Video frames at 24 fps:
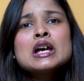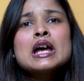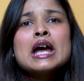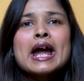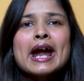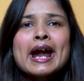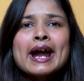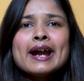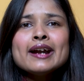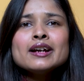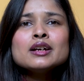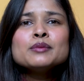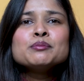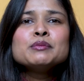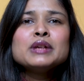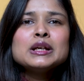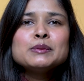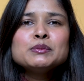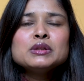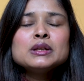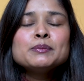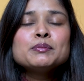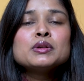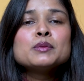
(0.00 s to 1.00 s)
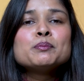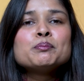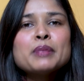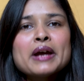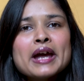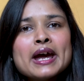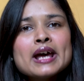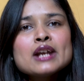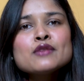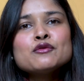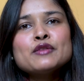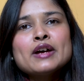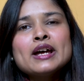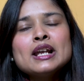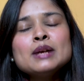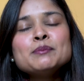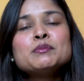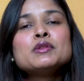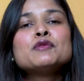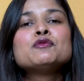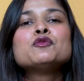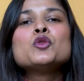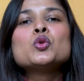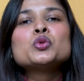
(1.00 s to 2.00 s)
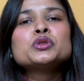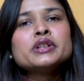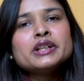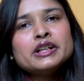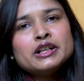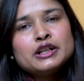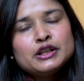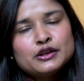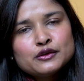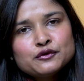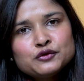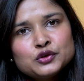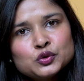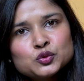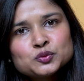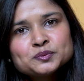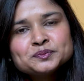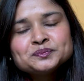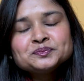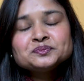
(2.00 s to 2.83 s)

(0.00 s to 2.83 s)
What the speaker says: and maybe prepare well before the interview.